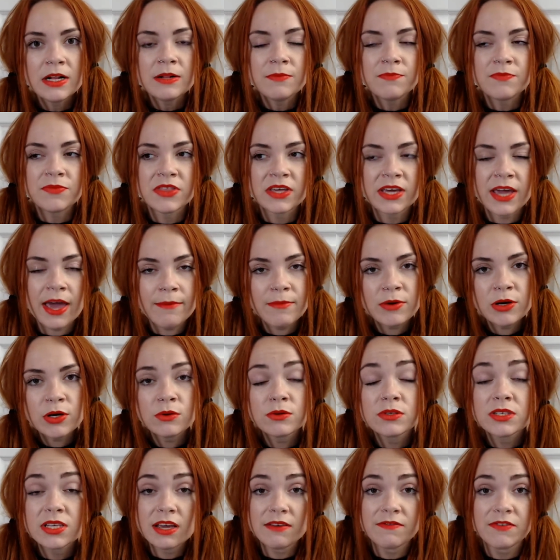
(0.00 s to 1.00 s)
the chemicals
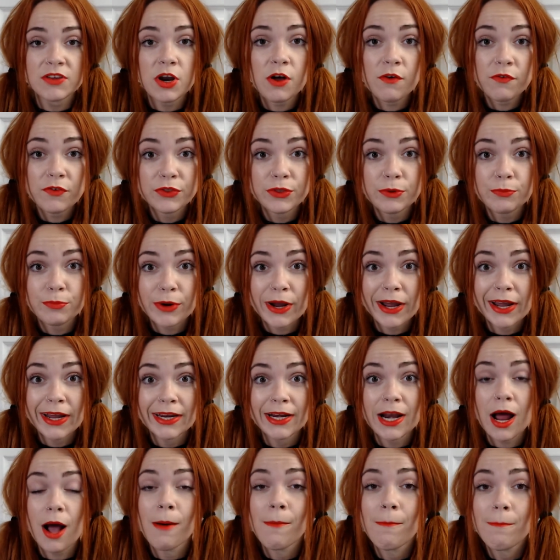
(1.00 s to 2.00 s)
given off in the brain
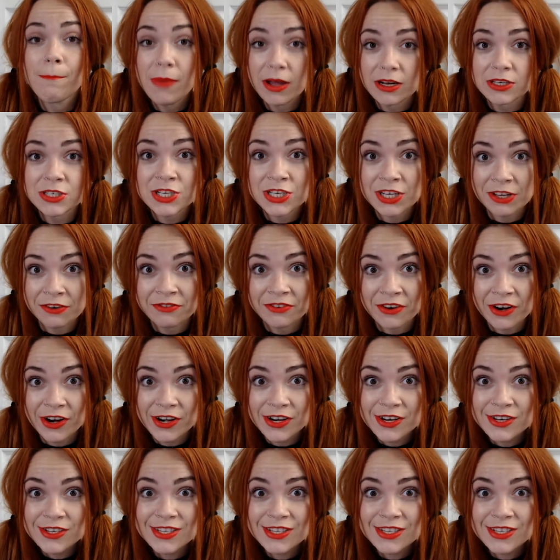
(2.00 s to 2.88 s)
are much different.